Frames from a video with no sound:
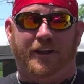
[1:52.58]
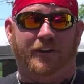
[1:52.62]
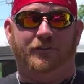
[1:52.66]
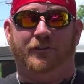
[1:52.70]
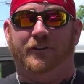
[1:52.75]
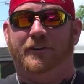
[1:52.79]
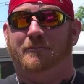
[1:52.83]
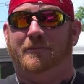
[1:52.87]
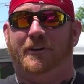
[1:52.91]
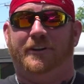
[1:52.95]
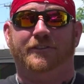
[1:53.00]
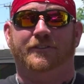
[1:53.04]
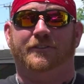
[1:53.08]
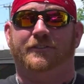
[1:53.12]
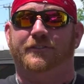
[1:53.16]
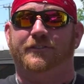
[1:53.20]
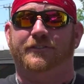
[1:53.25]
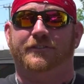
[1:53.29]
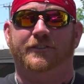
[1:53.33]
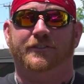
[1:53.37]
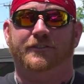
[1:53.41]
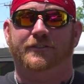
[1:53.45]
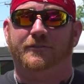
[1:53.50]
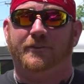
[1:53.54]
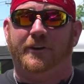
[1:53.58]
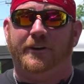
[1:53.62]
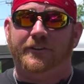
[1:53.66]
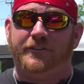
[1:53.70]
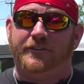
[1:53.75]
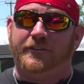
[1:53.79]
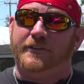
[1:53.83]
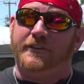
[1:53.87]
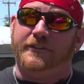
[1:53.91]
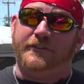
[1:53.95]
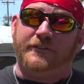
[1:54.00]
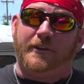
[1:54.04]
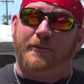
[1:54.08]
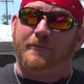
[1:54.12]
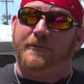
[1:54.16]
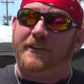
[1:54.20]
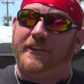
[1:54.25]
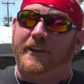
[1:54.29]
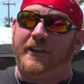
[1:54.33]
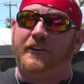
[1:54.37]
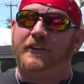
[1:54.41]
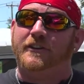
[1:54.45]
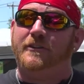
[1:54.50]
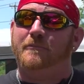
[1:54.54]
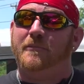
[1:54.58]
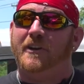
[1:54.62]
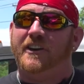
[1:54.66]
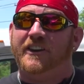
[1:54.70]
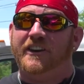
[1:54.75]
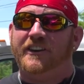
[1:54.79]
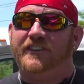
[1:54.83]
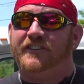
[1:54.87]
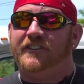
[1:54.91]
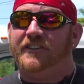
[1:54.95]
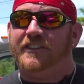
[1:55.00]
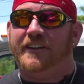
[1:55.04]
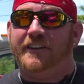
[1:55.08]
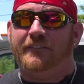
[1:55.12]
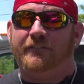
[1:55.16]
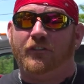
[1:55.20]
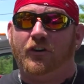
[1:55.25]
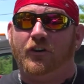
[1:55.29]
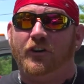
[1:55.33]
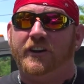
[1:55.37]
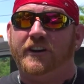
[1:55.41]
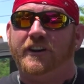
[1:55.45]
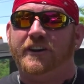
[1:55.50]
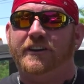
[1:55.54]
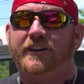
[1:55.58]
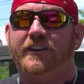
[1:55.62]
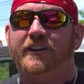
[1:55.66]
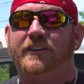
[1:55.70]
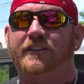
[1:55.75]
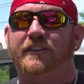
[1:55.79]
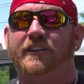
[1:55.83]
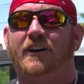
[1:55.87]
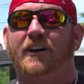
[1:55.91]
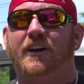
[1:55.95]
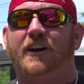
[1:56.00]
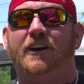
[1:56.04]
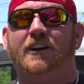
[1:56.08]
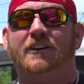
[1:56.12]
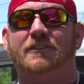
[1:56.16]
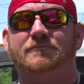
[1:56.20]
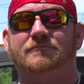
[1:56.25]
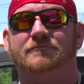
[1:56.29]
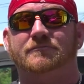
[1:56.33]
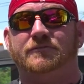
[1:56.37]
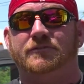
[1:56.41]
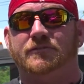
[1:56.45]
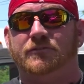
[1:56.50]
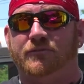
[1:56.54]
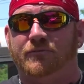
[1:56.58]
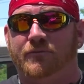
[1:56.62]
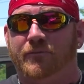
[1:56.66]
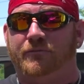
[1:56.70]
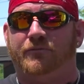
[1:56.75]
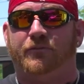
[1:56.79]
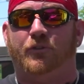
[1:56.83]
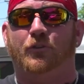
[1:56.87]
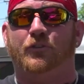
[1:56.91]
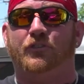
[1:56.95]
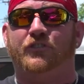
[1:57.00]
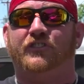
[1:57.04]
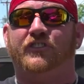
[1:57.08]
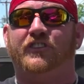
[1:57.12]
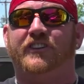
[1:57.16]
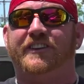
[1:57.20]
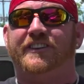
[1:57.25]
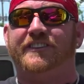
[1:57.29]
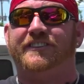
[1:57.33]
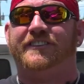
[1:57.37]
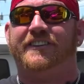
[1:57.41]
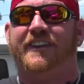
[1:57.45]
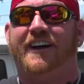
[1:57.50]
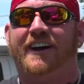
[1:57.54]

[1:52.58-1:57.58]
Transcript: angry about the whole situation. It's something that could have been easily avoided, and uh, unfortunately, it's